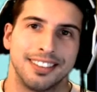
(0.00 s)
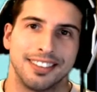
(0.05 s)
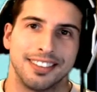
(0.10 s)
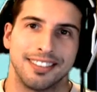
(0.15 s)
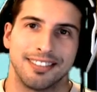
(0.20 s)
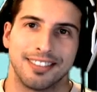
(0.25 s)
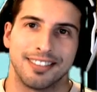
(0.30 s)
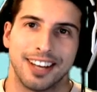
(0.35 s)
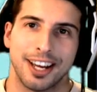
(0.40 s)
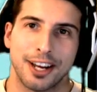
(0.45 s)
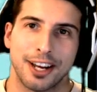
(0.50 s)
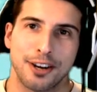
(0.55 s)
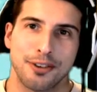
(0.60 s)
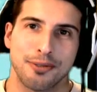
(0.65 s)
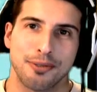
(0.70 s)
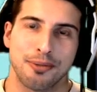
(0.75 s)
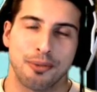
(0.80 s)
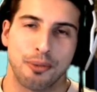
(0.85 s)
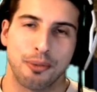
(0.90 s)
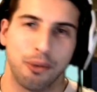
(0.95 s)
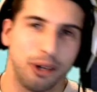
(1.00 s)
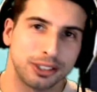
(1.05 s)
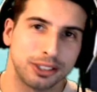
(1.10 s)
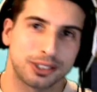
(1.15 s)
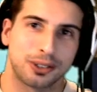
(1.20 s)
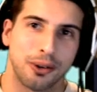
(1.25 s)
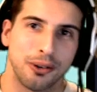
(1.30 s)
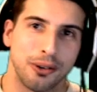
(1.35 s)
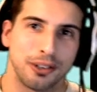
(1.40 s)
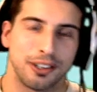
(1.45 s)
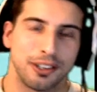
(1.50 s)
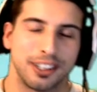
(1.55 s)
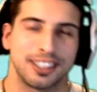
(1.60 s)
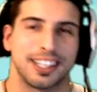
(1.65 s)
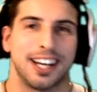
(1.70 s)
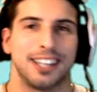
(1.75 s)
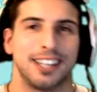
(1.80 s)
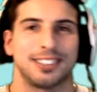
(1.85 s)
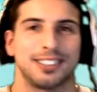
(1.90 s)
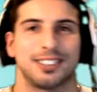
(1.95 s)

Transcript: Hey, what's going on, guys?